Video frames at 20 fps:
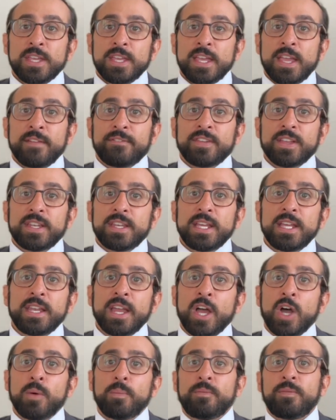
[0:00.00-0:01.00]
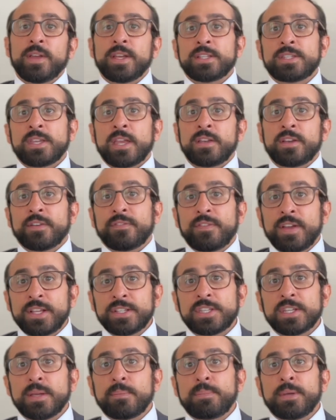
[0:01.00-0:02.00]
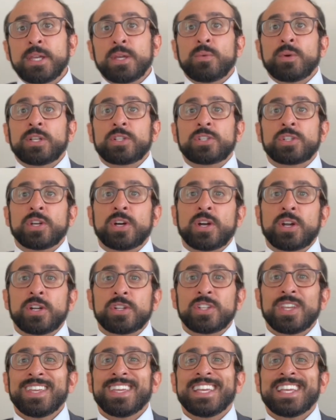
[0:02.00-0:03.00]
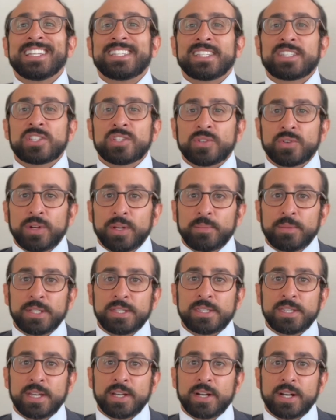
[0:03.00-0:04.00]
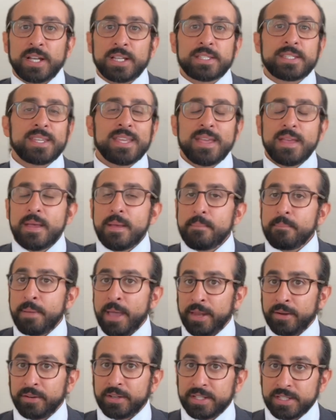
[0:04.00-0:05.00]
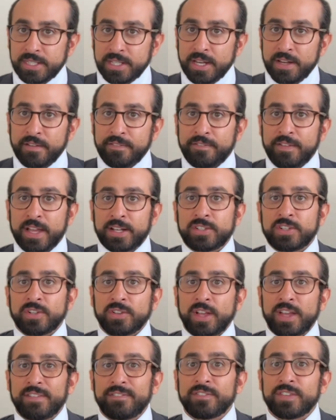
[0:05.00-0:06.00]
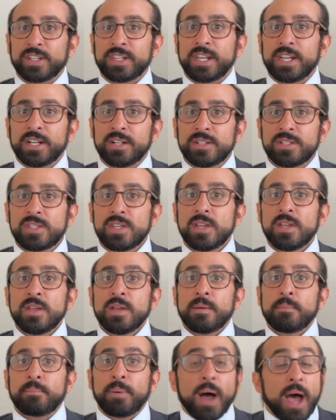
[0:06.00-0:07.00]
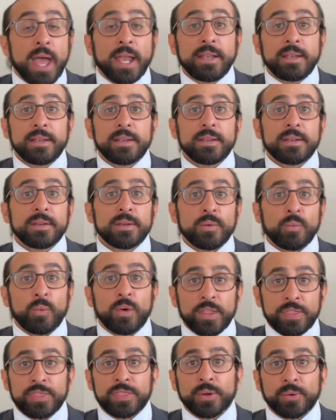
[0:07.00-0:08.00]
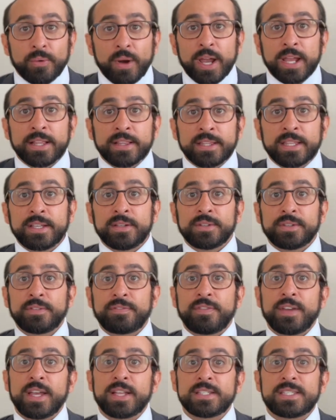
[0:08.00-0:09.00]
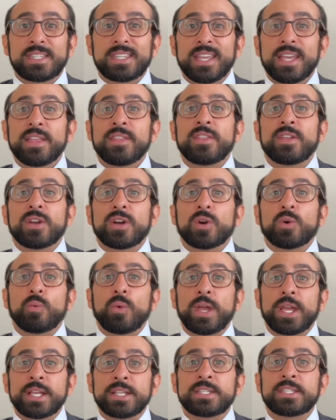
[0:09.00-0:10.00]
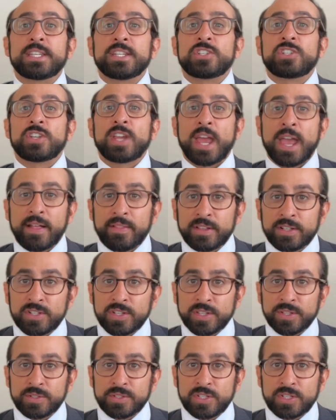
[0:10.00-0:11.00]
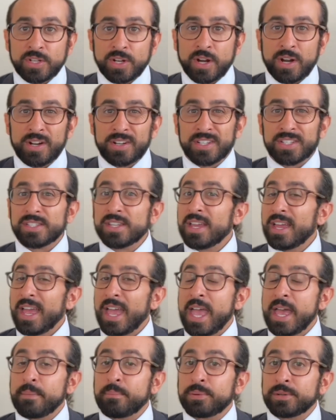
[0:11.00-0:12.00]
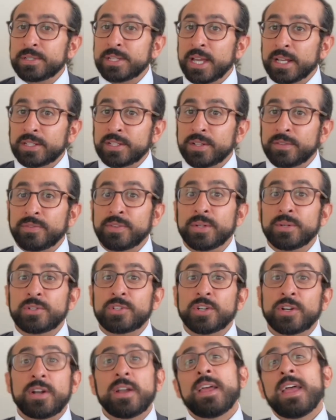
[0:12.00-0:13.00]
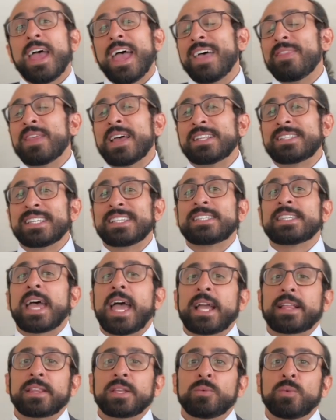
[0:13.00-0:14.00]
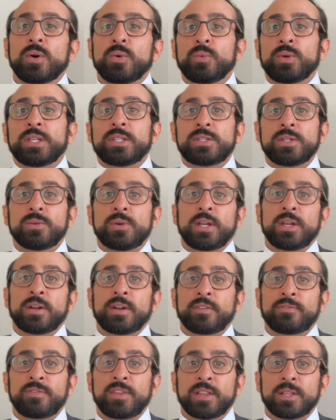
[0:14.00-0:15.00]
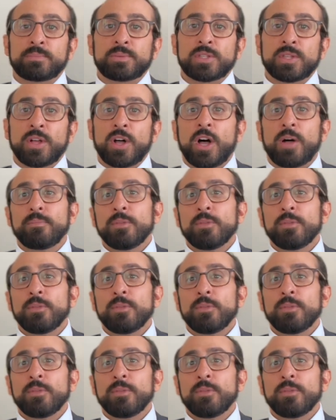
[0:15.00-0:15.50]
If you need help and you're facing a PWIT charge, it's extremely serious. Penalties can affect your life for years, but with the right legal defense, there are ways to challenge those charges and protect your future, and that's exactly what we do here at Phillips Law.